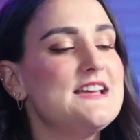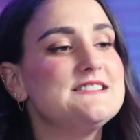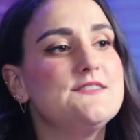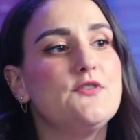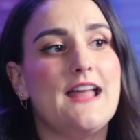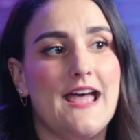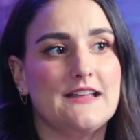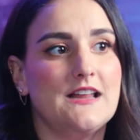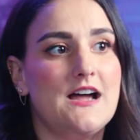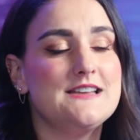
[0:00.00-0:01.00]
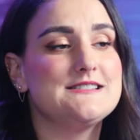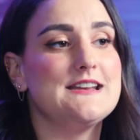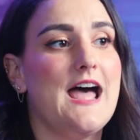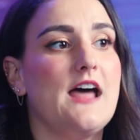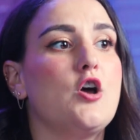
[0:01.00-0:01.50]
Test different headlines
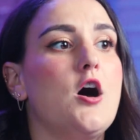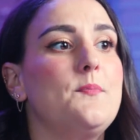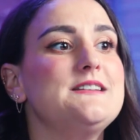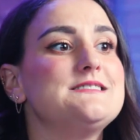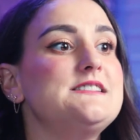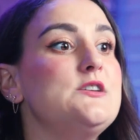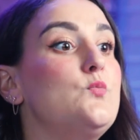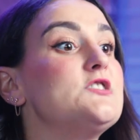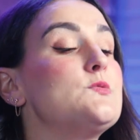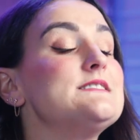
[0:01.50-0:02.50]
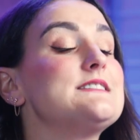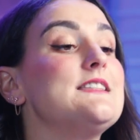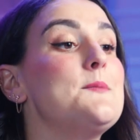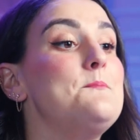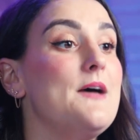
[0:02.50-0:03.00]
and ad copy to see which ones
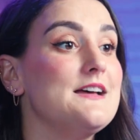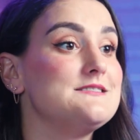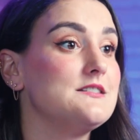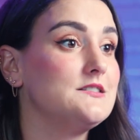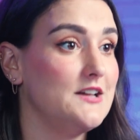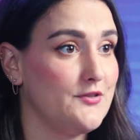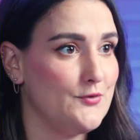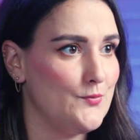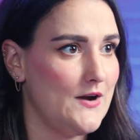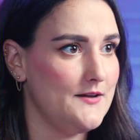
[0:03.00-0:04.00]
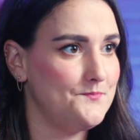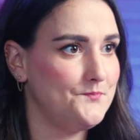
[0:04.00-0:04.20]
get the best click through rate.